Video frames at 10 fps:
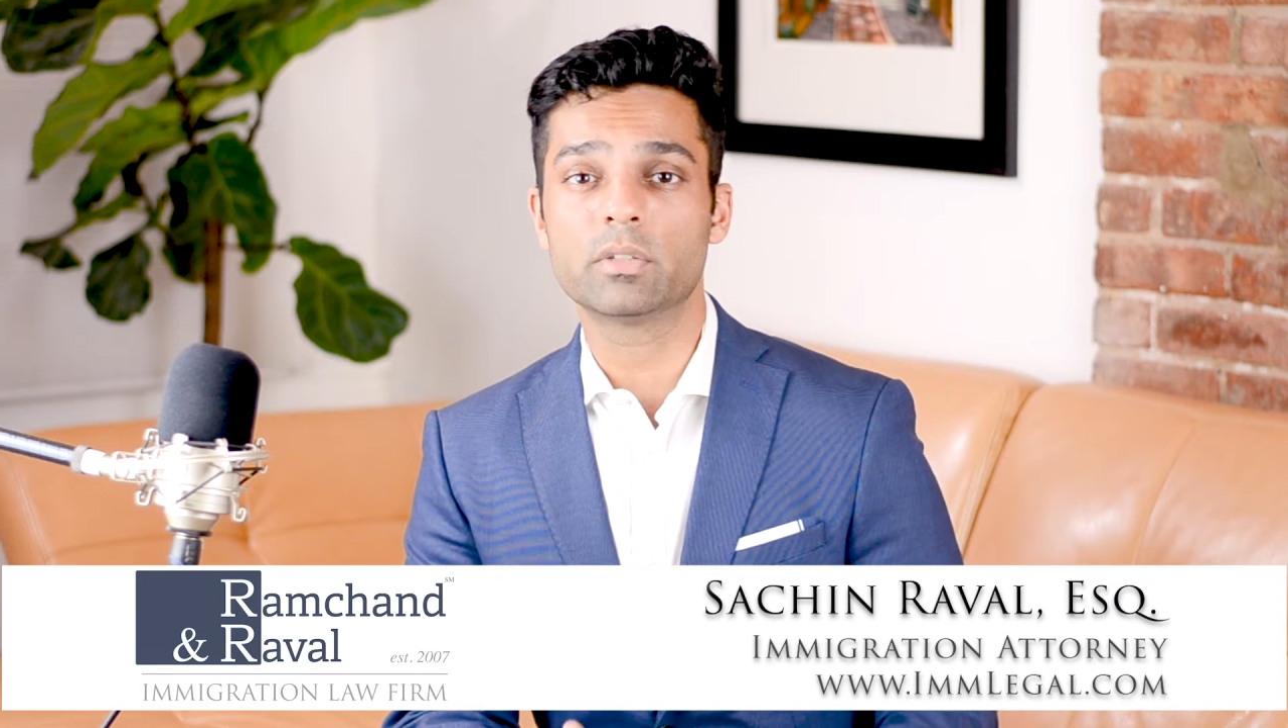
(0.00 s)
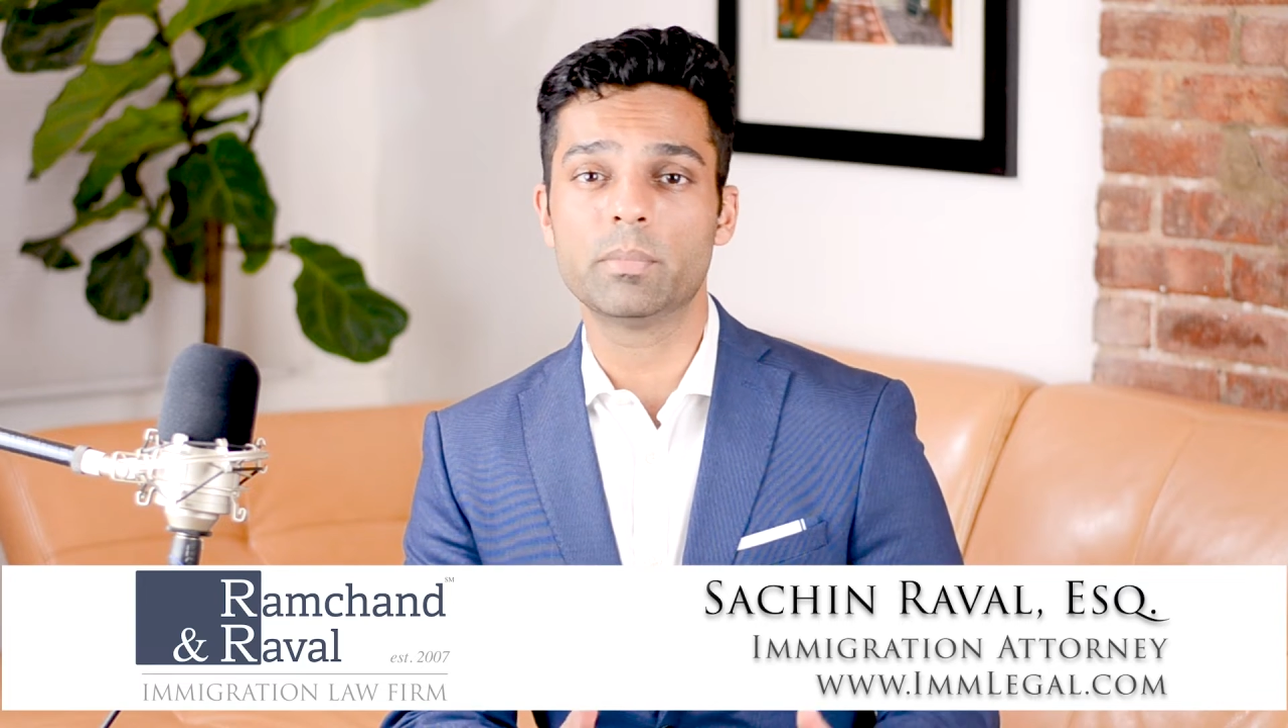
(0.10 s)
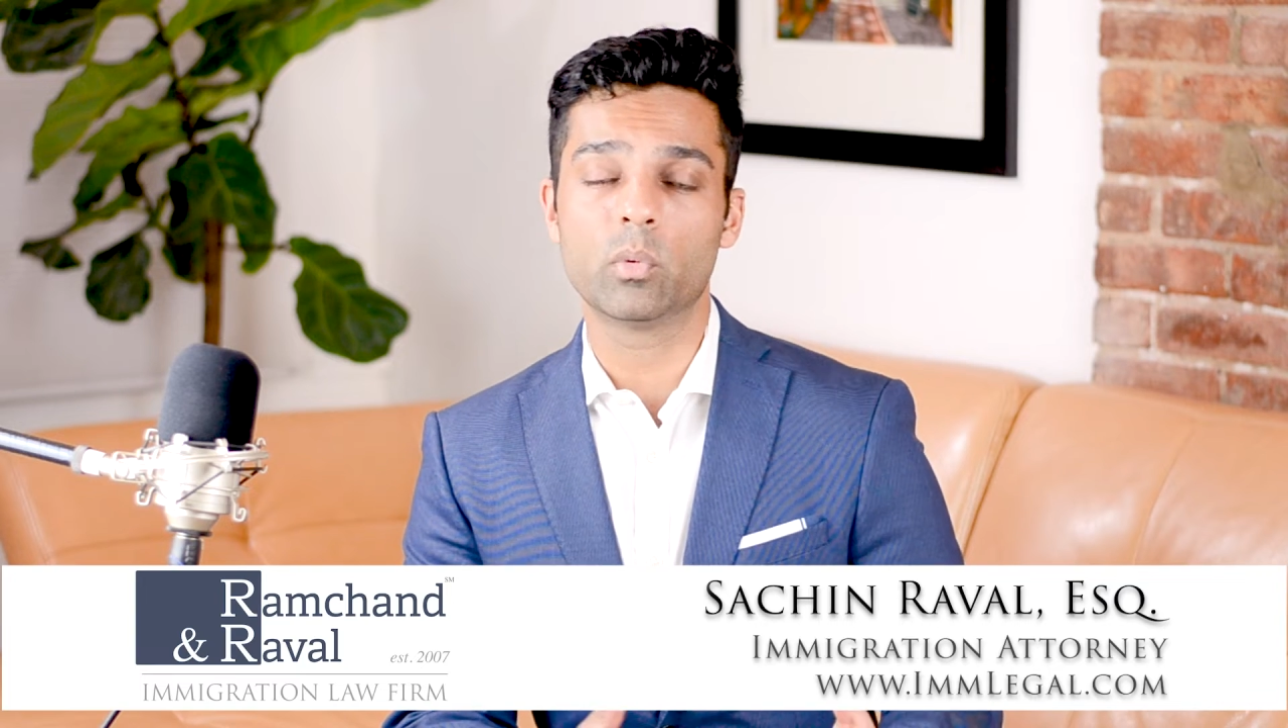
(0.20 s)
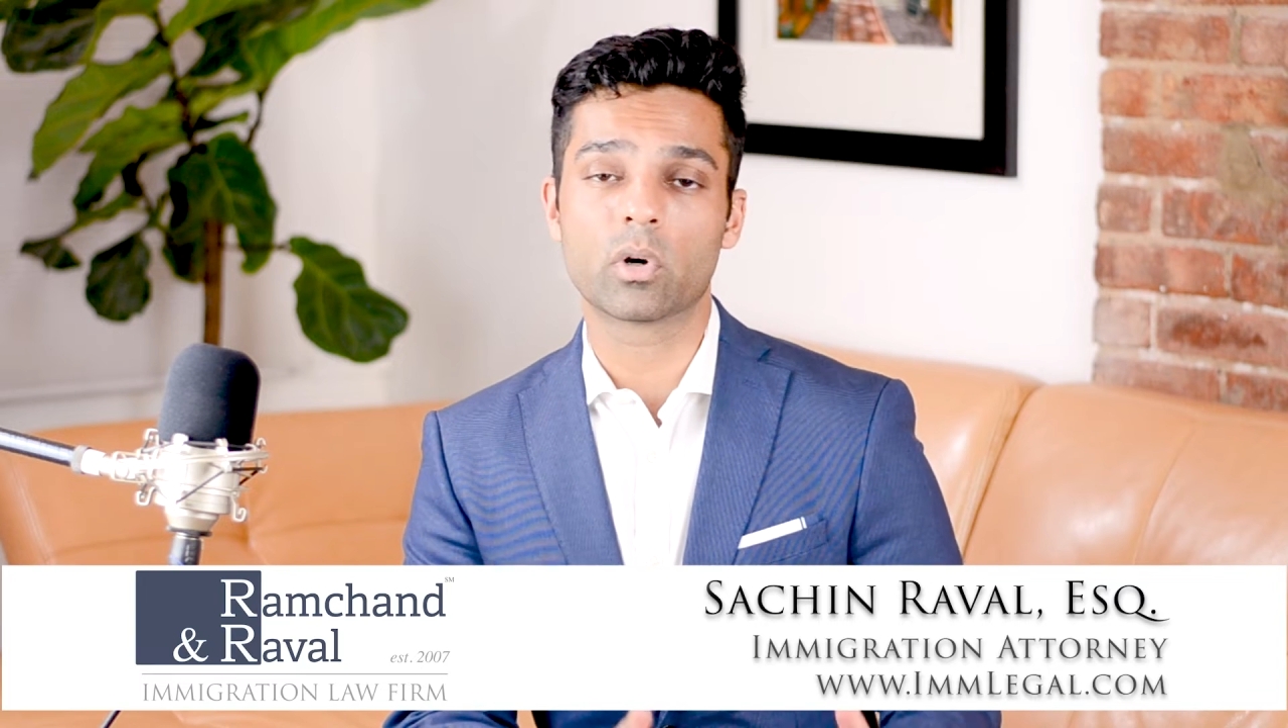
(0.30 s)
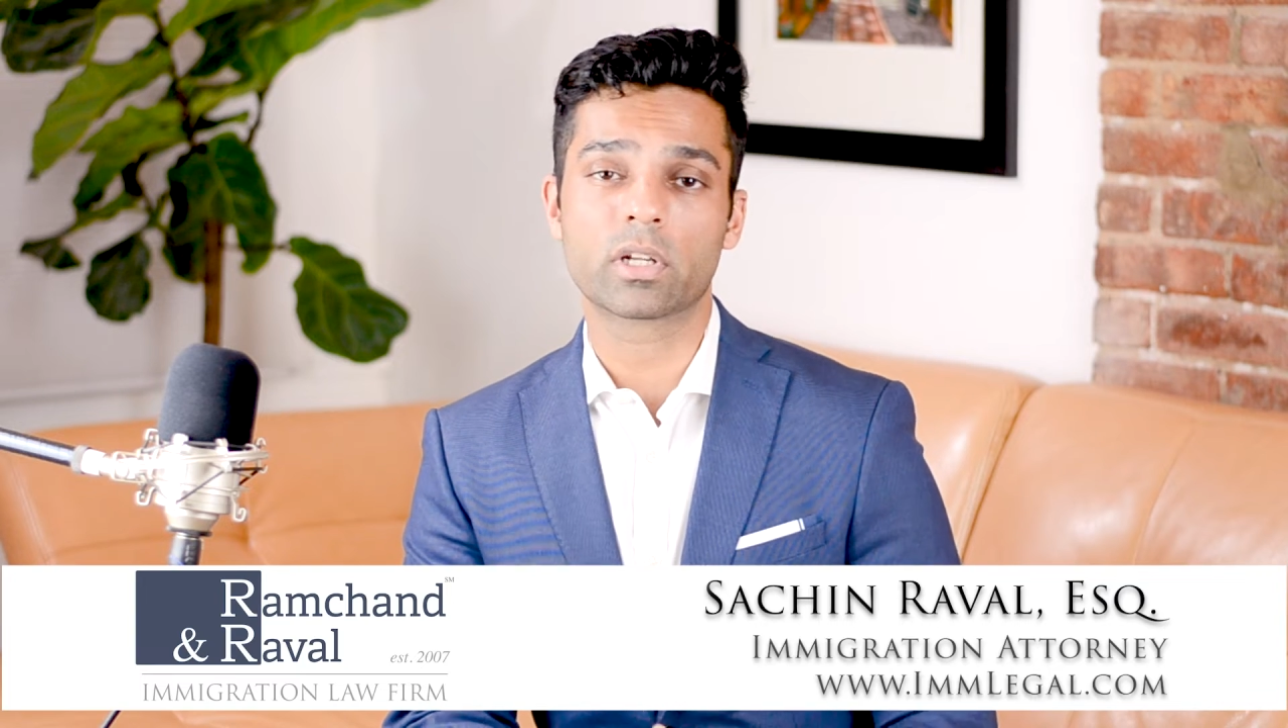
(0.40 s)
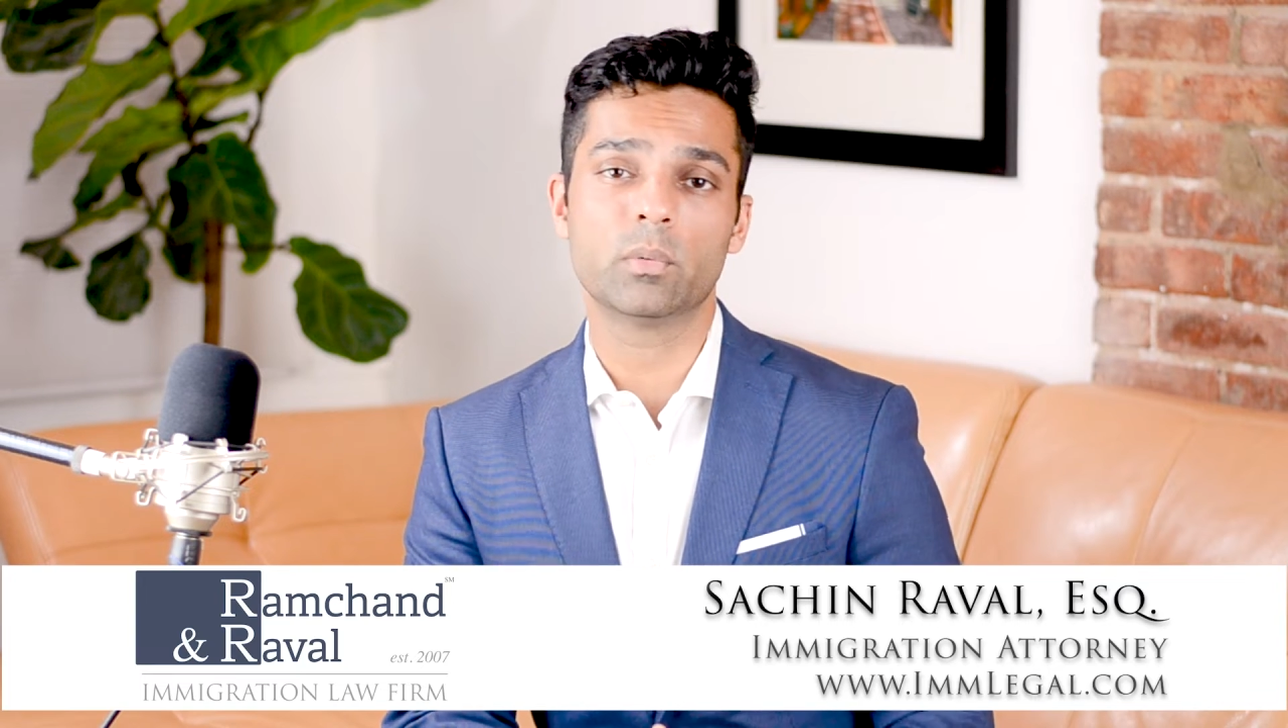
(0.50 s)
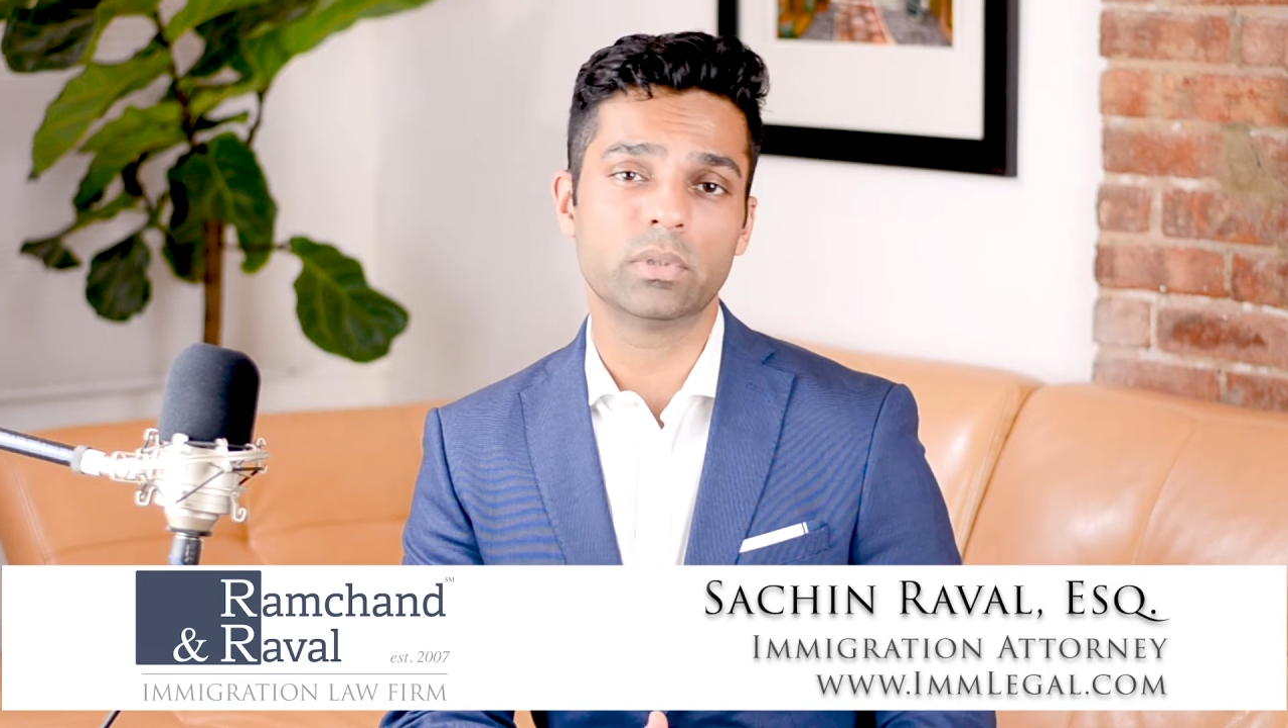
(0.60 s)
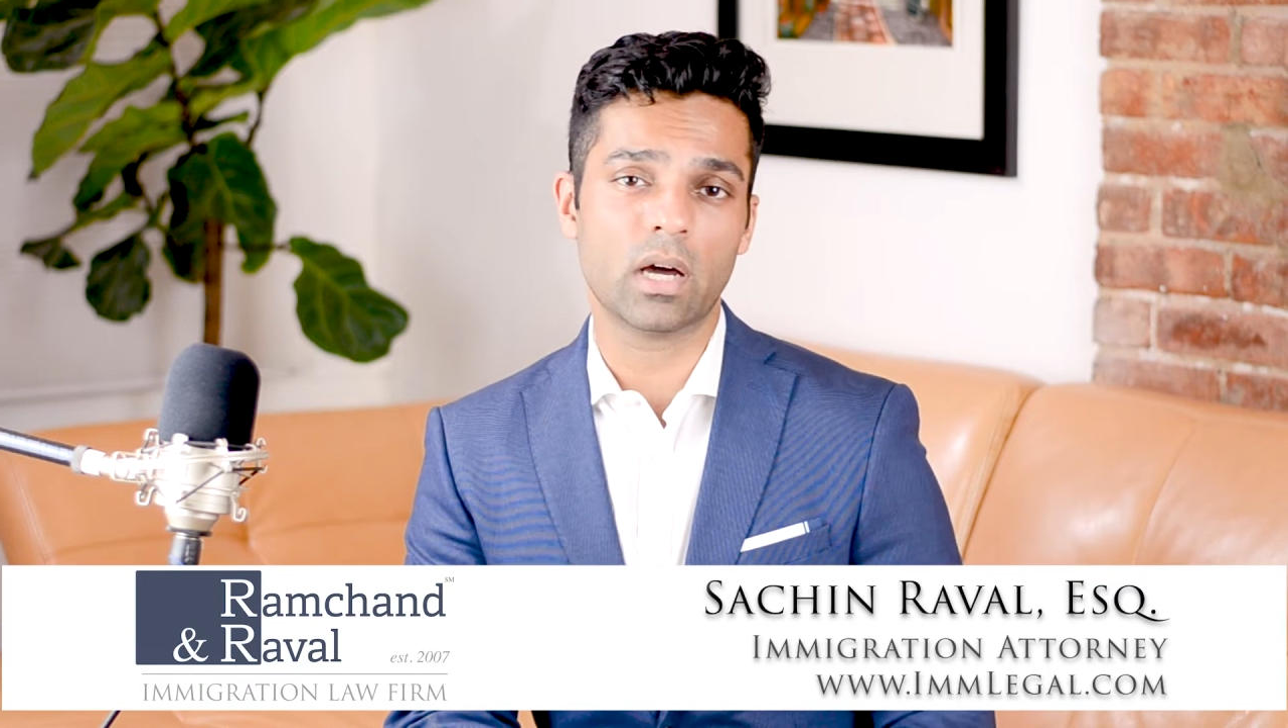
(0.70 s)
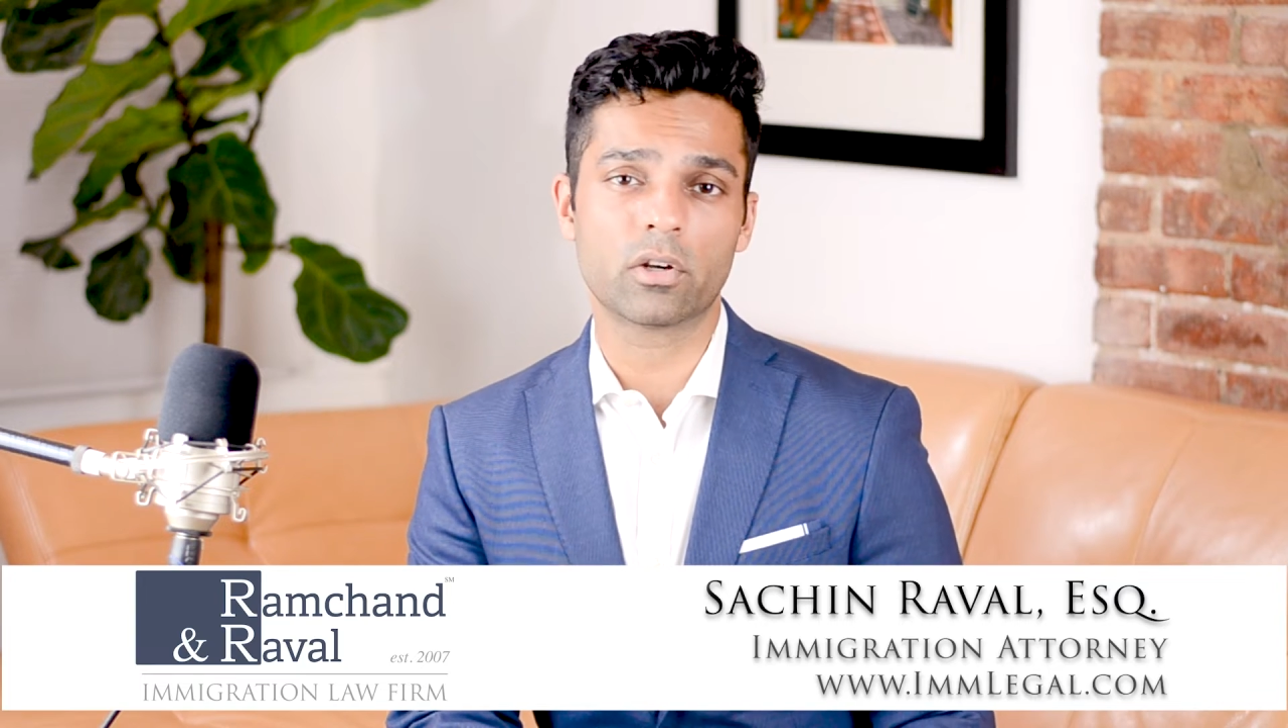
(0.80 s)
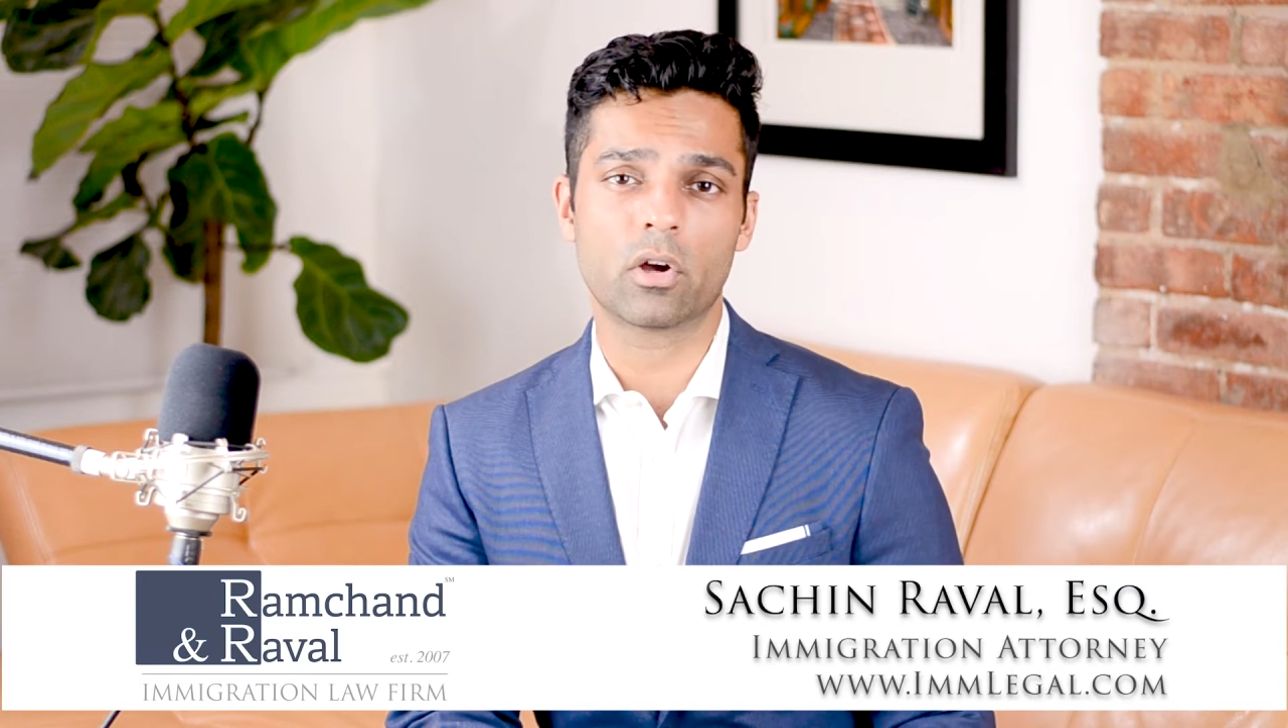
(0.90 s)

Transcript: to be working without